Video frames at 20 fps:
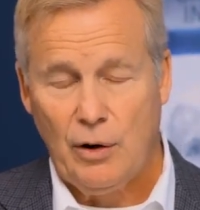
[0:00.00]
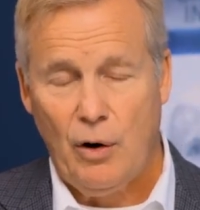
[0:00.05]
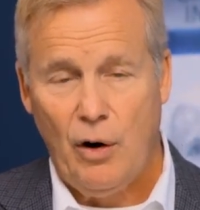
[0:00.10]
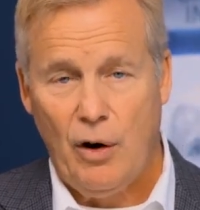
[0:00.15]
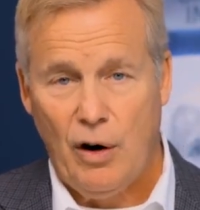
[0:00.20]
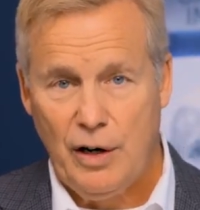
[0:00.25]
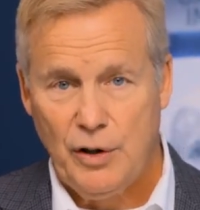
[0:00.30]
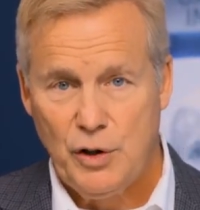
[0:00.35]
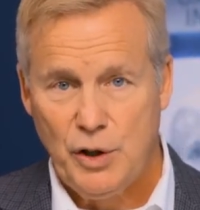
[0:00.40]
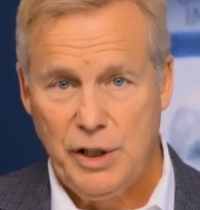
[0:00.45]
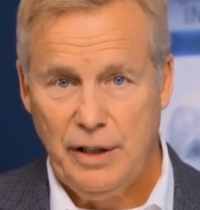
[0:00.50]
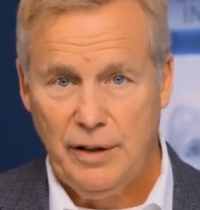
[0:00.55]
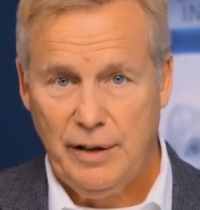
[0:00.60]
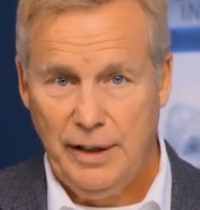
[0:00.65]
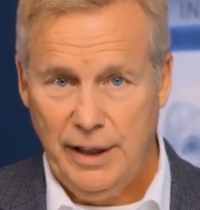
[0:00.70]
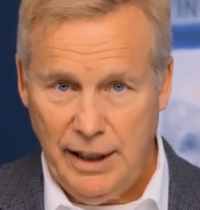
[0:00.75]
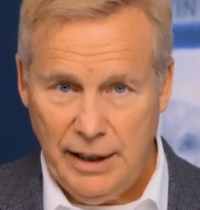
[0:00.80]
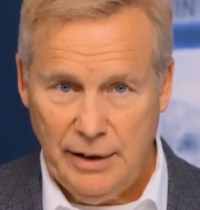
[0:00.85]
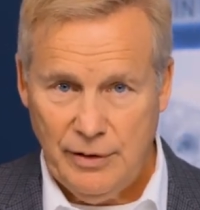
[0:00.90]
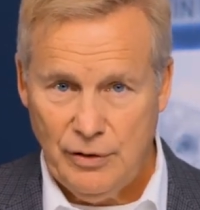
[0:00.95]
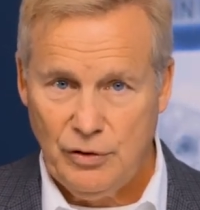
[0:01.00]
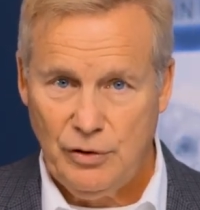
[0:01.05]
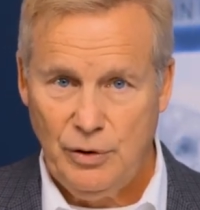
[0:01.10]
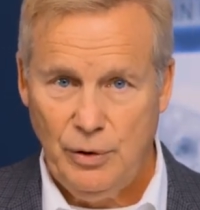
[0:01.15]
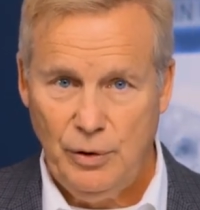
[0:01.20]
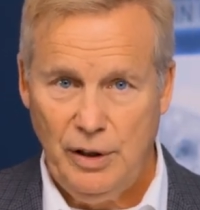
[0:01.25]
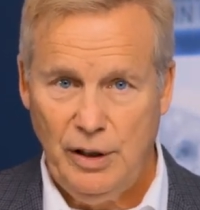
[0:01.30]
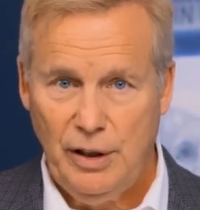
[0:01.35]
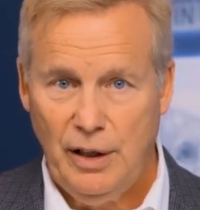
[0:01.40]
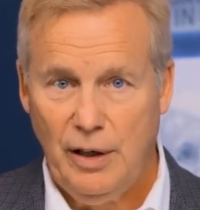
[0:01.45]
Harch here in the
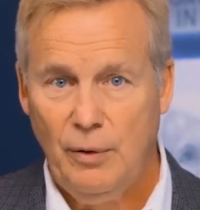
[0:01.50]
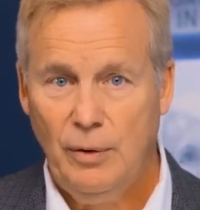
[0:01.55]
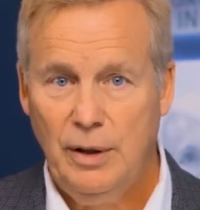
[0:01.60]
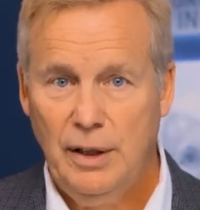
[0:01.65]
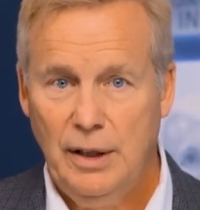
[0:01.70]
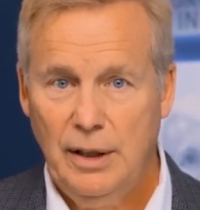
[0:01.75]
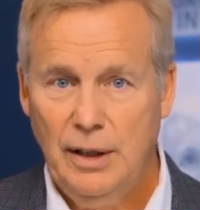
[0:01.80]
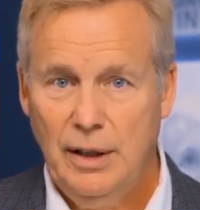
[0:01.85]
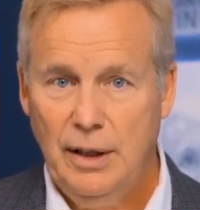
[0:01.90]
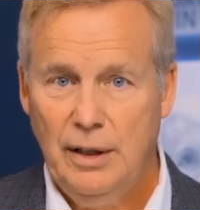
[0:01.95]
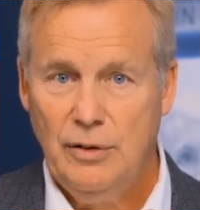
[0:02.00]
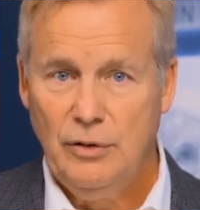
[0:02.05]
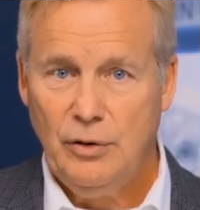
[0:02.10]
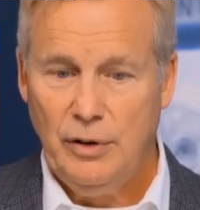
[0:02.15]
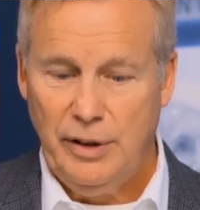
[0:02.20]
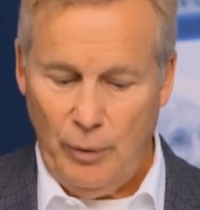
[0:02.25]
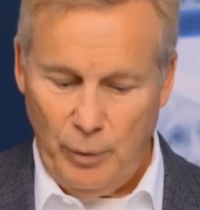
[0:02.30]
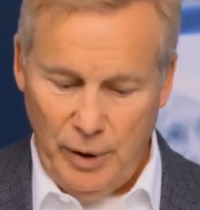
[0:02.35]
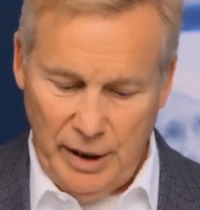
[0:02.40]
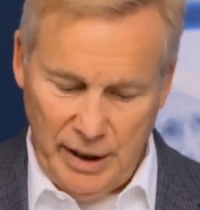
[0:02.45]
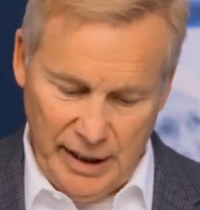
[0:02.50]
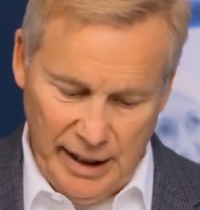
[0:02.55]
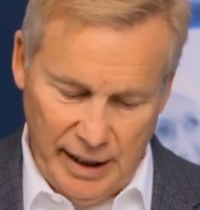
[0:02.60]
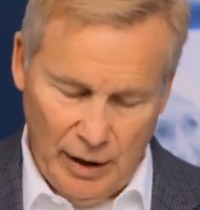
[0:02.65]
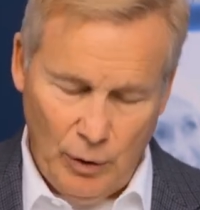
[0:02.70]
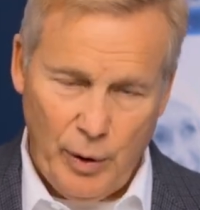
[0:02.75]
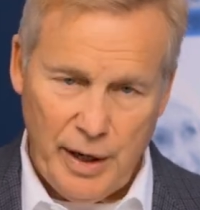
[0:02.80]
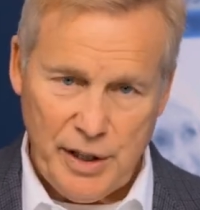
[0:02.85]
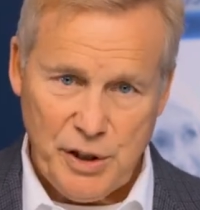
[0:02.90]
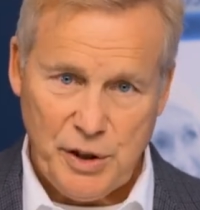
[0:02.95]
studio so that we can get
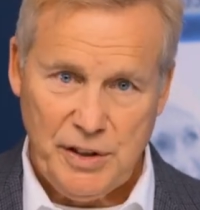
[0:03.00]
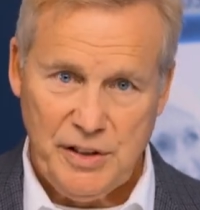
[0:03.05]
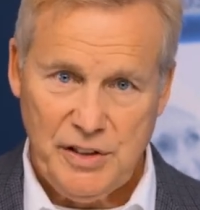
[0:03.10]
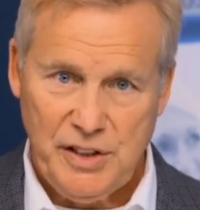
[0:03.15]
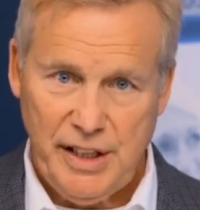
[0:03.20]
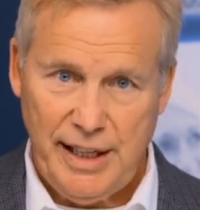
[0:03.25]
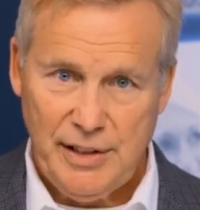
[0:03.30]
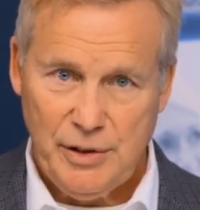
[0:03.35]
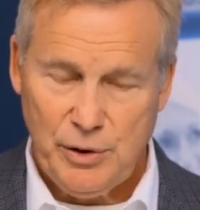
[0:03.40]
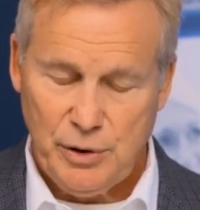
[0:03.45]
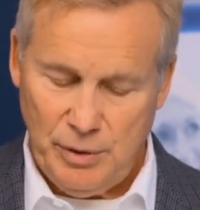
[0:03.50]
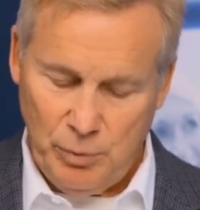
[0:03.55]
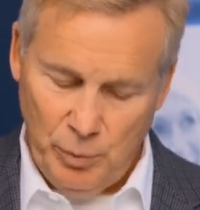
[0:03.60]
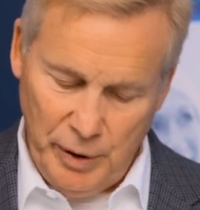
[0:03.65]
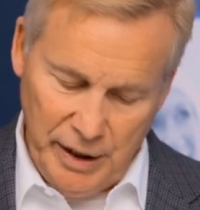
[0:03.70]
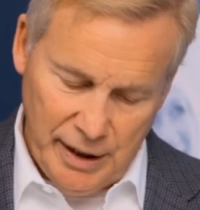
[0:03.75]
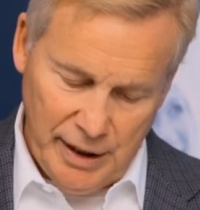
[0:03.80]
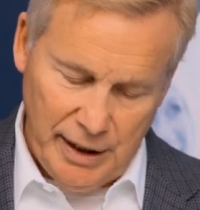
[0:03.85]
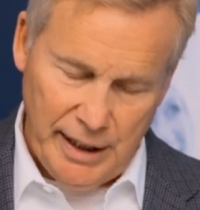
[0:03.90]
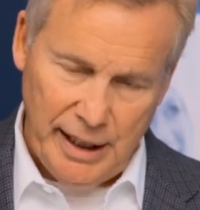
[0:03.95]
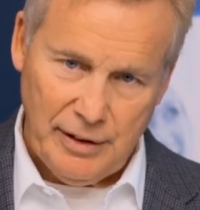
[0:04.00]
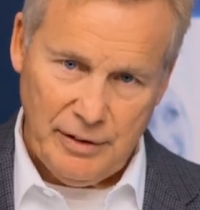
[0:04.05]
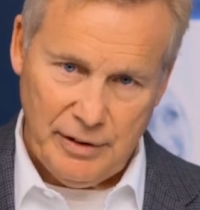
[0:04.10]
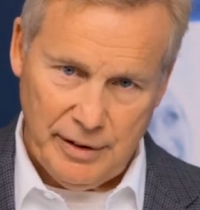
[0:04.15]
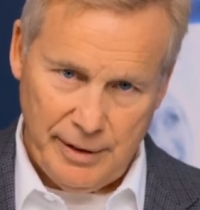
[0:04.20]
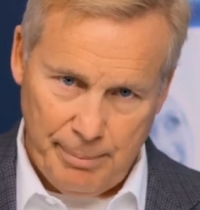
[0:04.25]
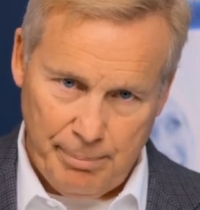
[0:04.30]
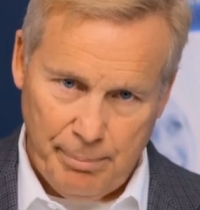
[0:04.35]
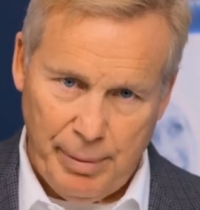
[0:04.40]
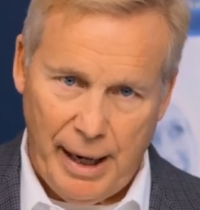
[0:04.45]
questions answered and we can get to
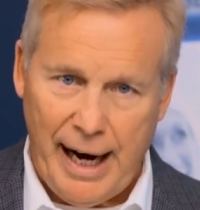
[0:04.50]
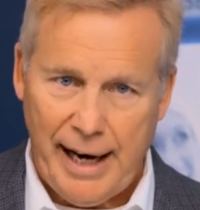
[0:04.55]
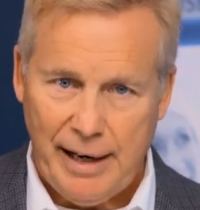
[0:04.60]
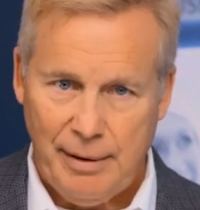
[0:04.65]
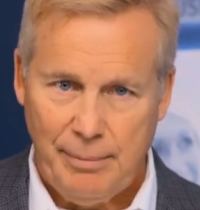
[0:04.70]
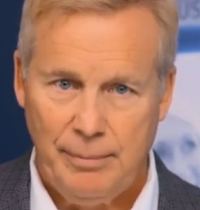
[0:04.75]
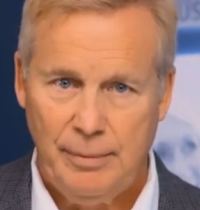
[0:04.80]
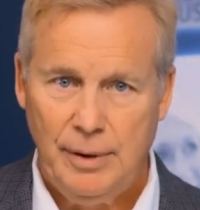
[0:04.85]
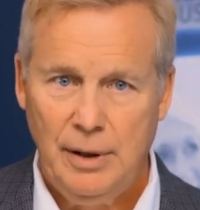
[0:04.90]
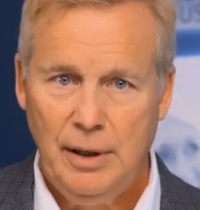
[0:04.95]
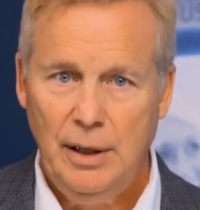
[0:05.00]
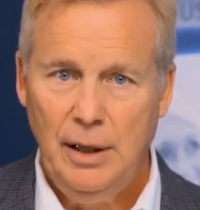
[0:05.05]
the bottom